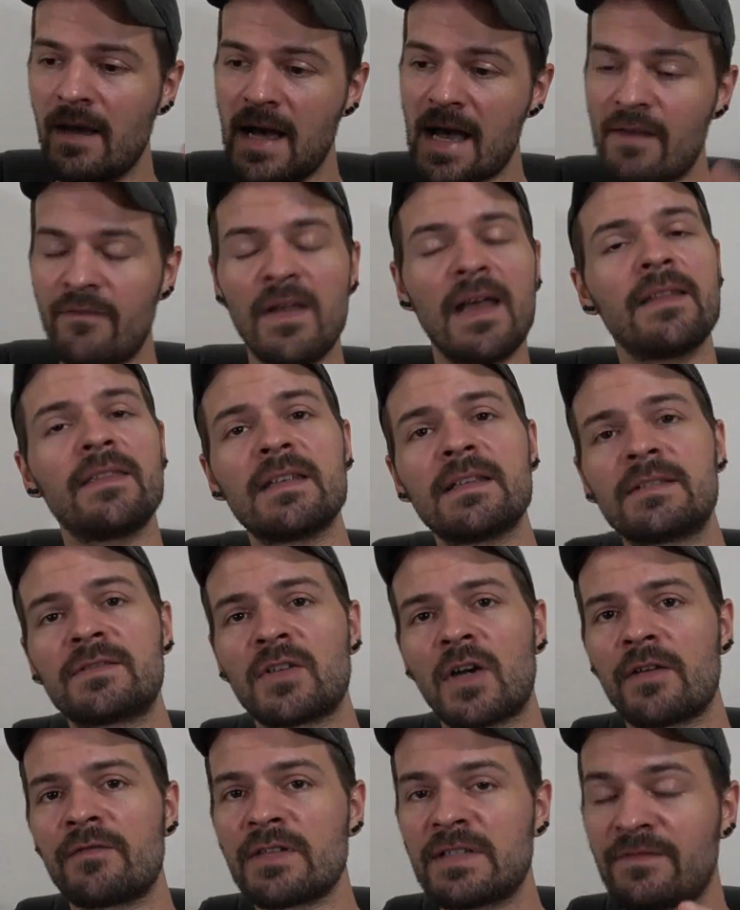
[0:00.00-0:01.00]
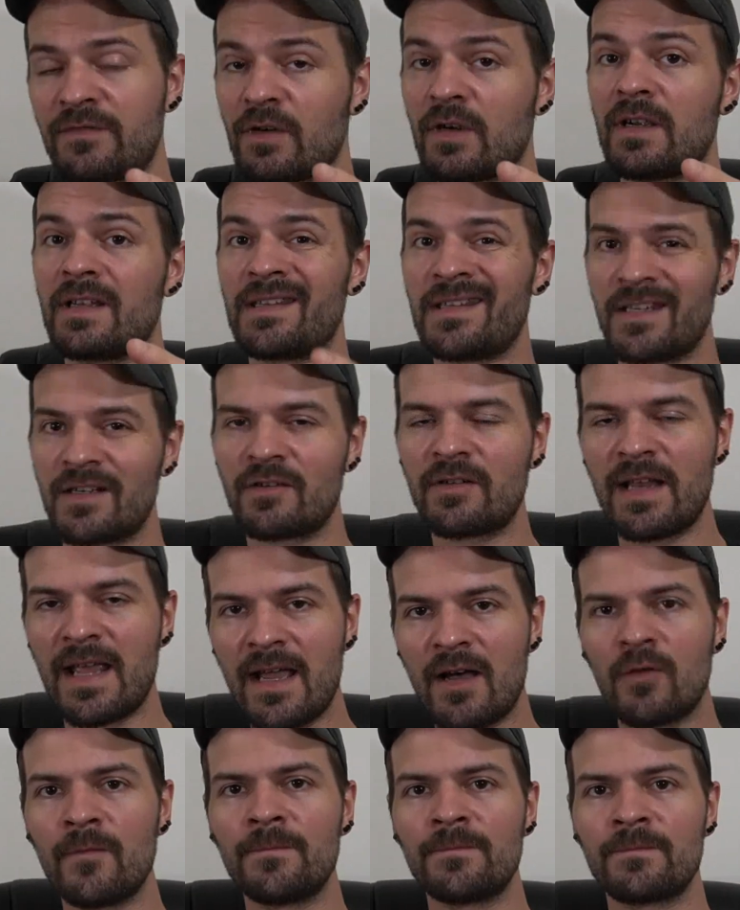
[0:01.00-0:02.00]
I've had this service for a year
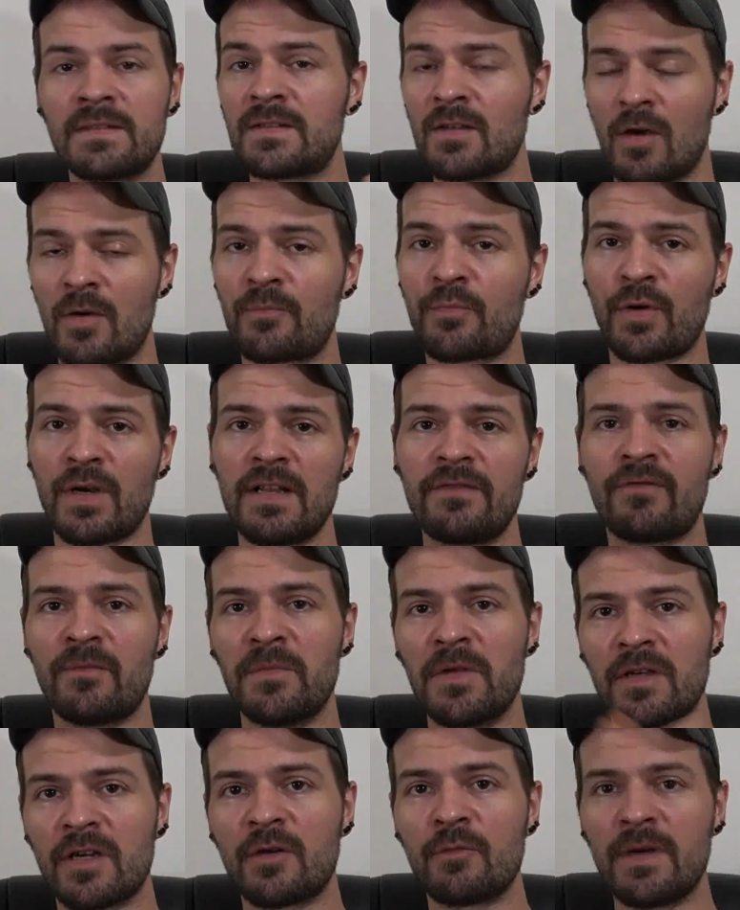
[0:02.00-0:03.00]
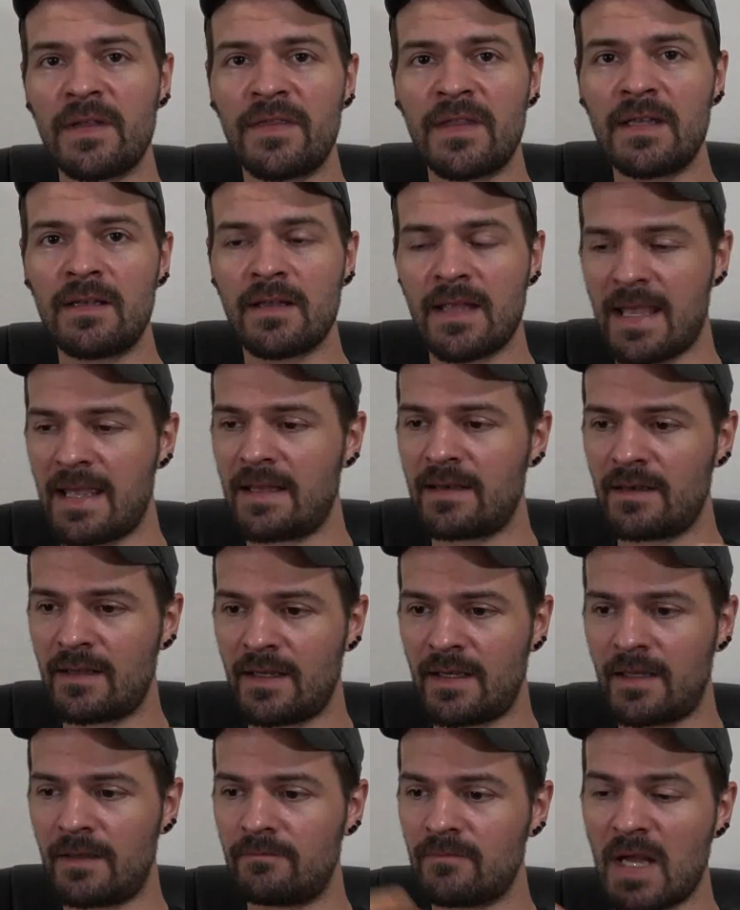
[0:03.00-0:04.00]
now, so I'm pretty familiar with it, and
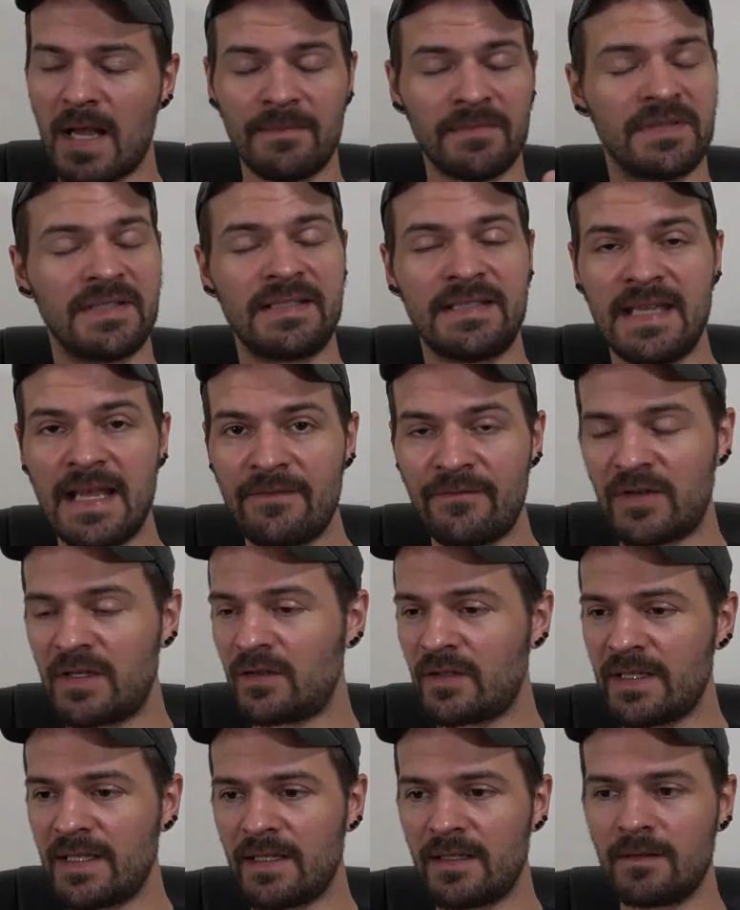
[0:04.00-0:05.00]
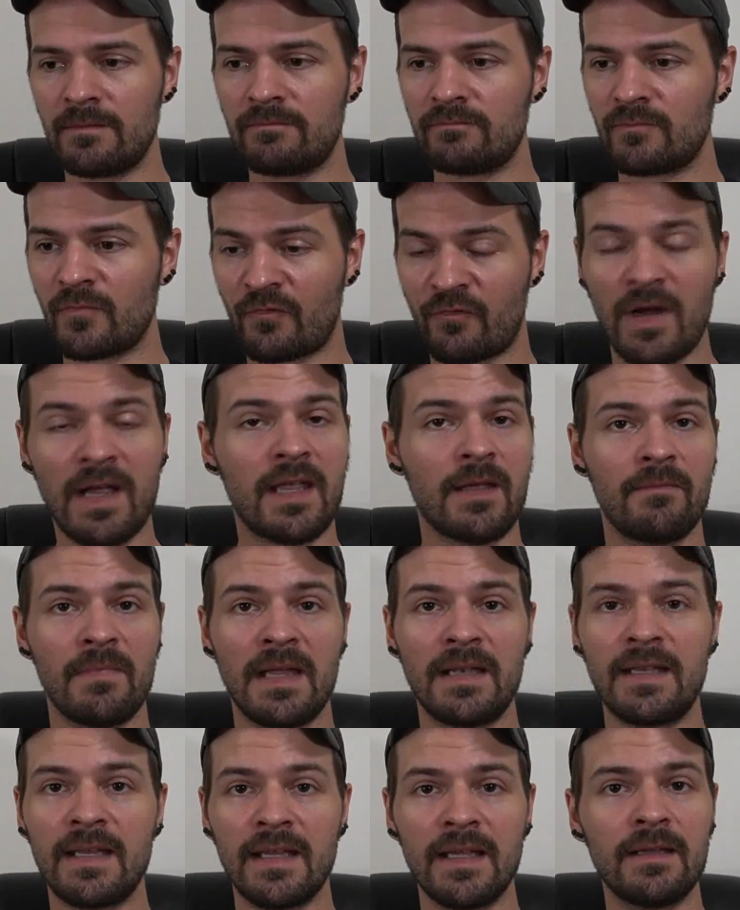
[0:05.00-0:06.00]
I'm definitely
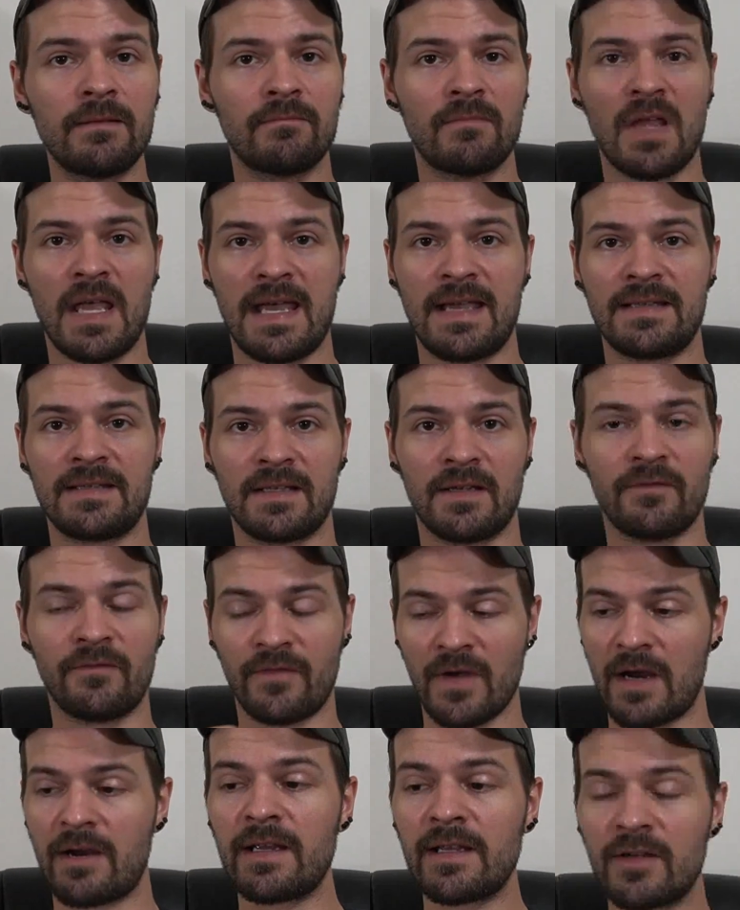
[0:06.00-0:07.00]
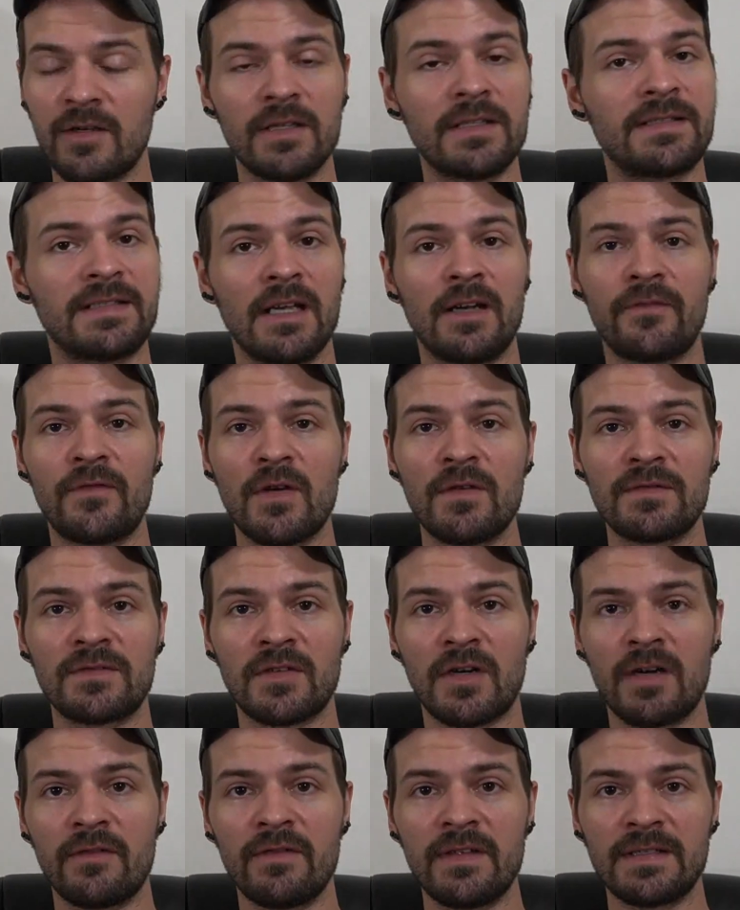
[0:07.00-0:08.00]
recommending it as a very good cell phone
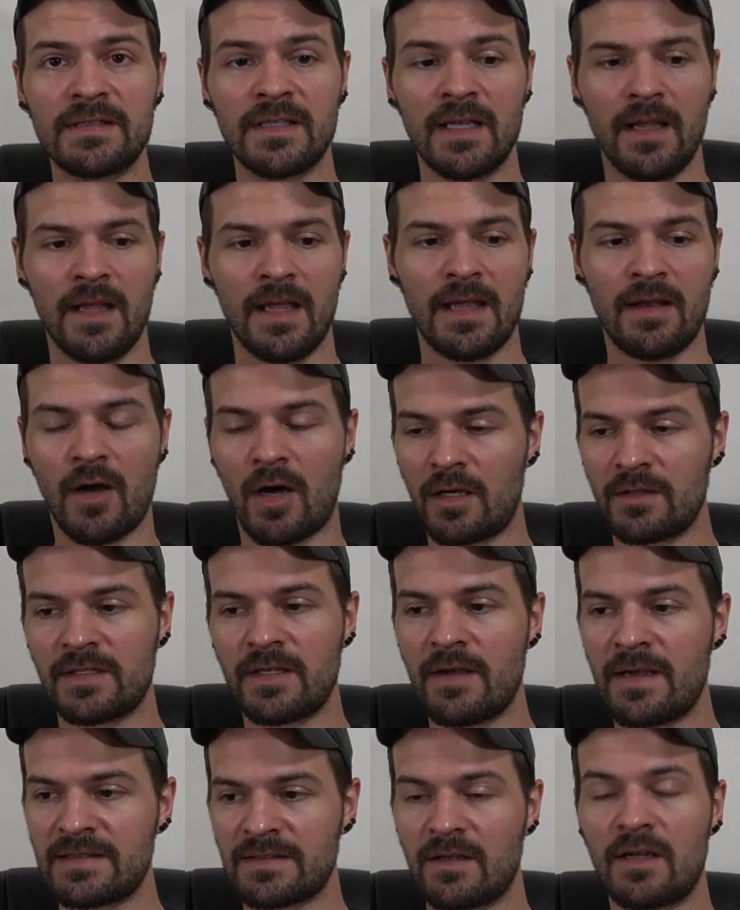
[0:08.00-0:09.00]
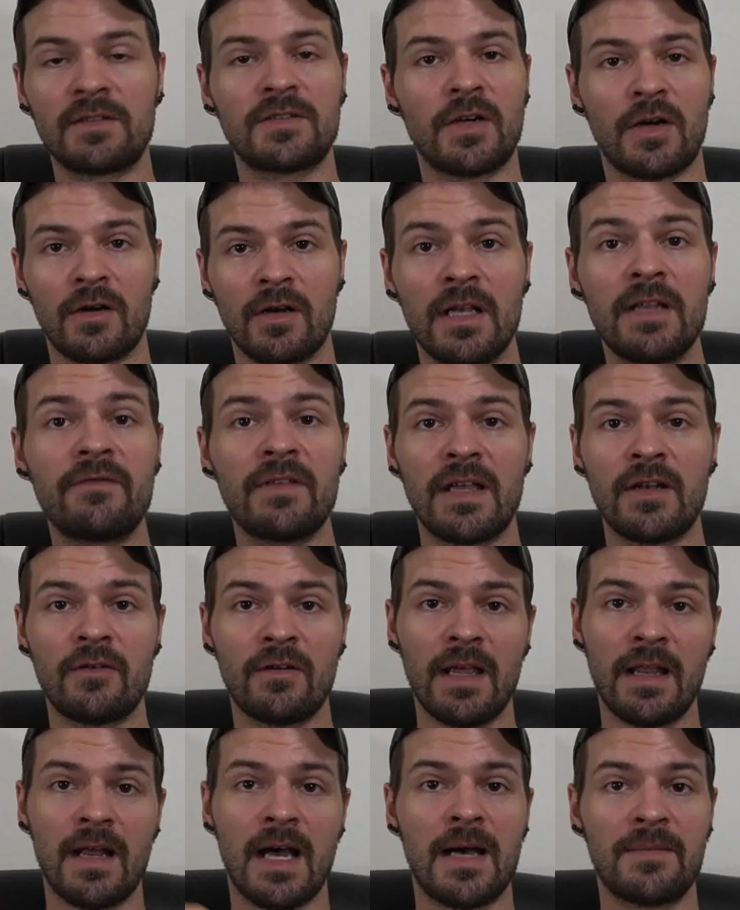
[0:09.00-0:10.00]
service and also as an alternative
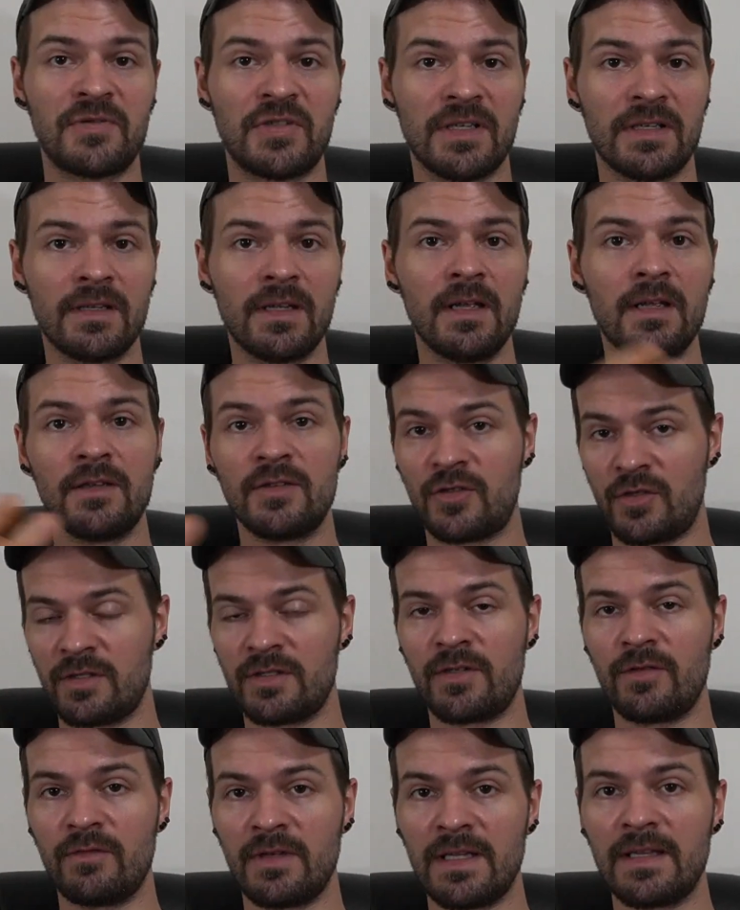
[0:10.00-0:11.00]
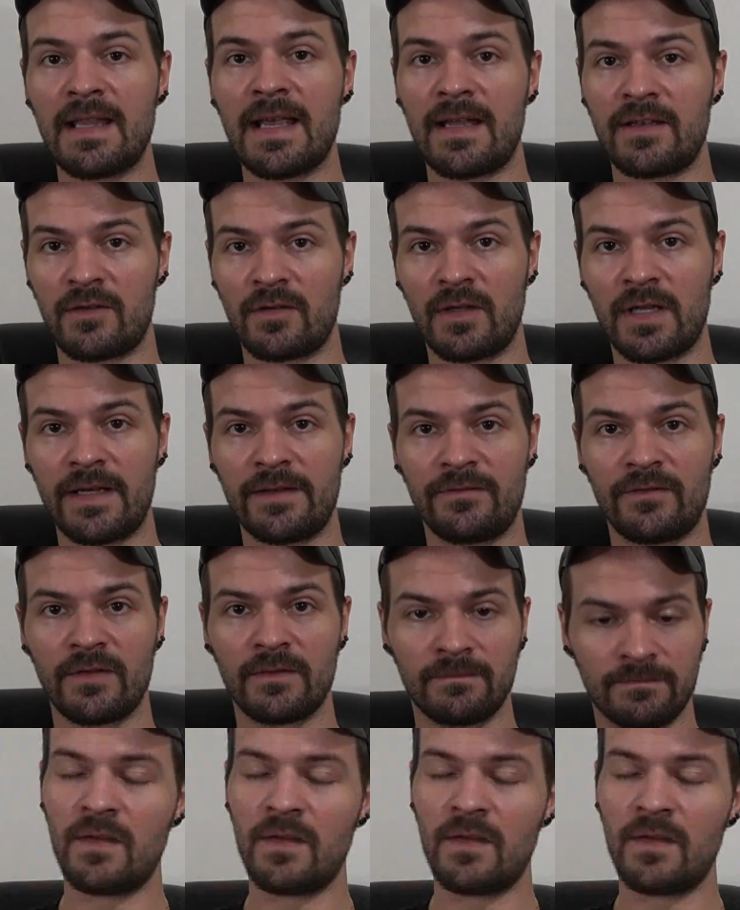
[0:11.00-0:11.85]
internet option should you need that in your life.